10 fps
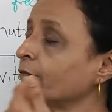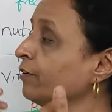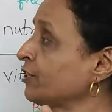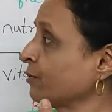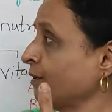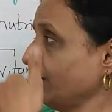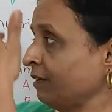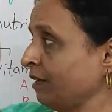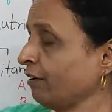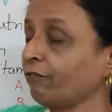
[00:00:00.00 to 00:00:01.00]
which
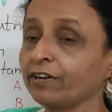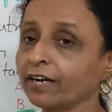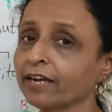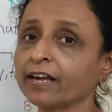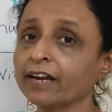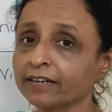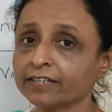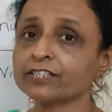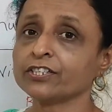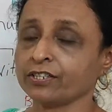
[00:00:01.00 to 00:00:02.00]
will give ready
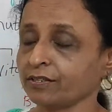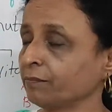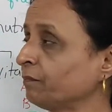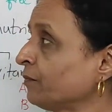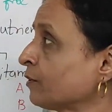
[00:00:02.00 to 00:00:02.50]
energy.